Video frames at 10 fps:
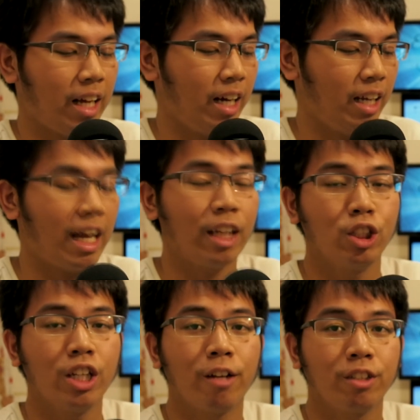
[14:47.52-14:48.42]

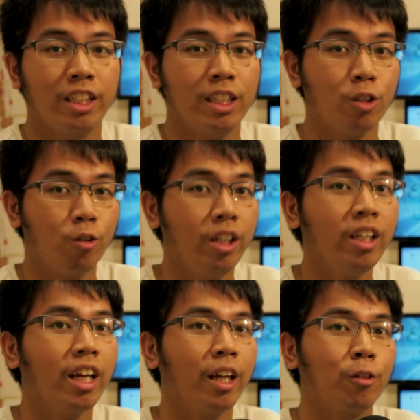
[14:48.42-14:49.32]
larger LCD
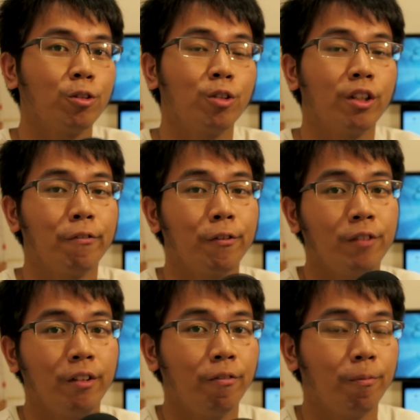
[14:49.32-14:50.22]
screen and also the
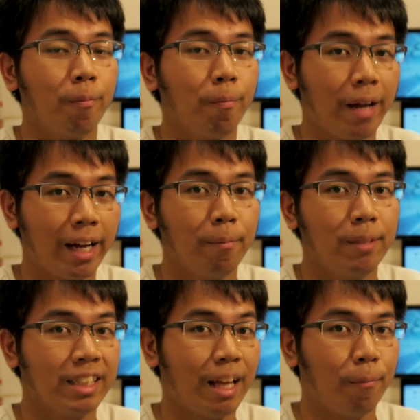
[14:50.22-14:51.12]
50
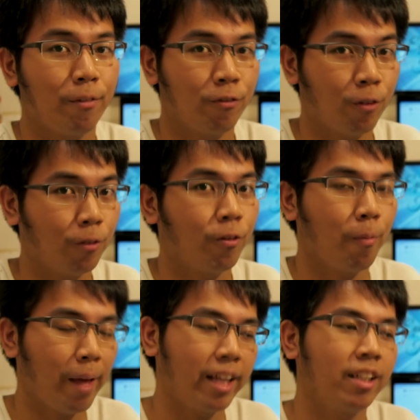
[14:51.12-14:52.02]
megabits MP4
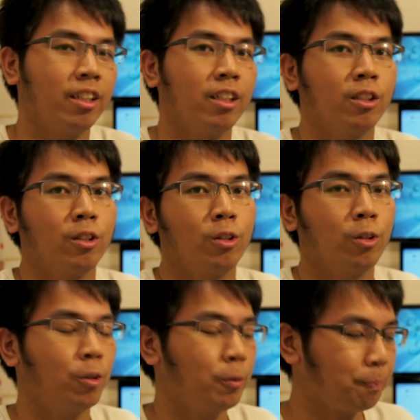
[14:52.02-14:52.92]
format.
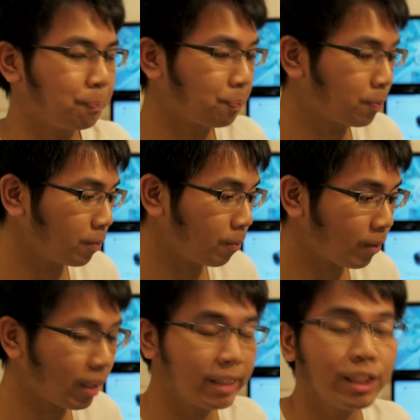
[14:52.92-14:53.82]
So
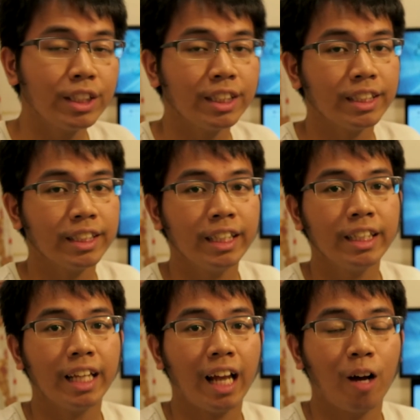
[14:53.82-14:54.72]
this is the thing
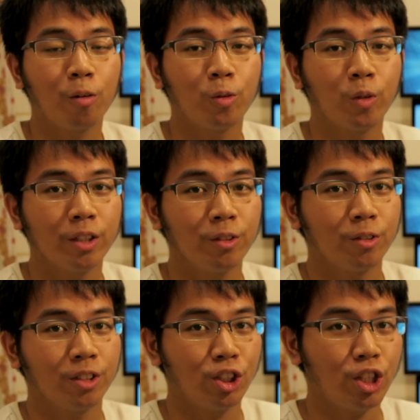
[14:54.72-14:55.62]
that I would want to
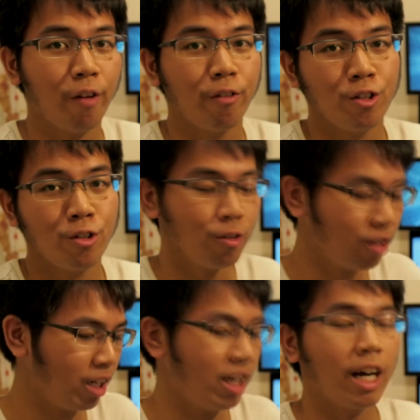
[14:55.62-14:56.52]
share with you
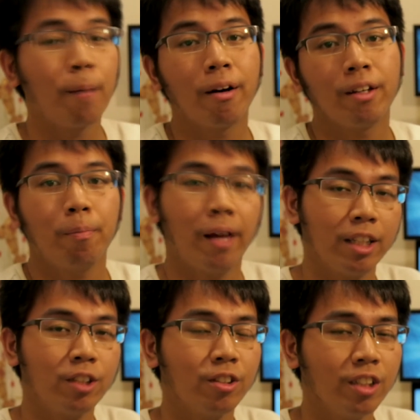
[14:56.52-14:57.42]
about the
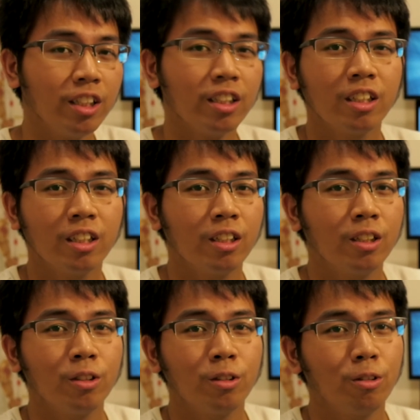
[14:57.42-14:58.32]
Panasonic.
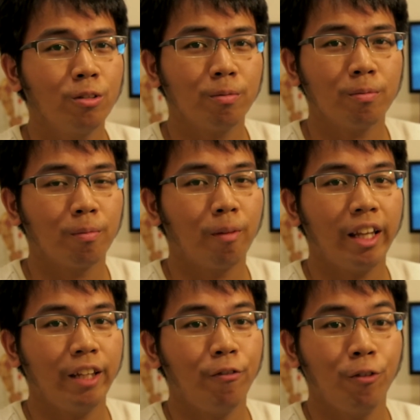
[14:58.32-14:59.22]
So but
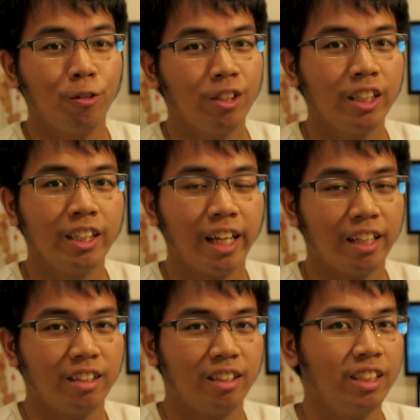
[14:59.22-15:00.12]
if you think that
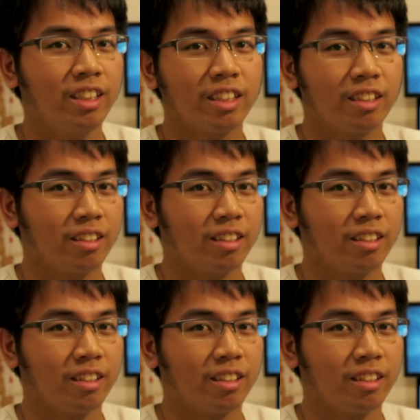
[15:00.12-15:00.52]
this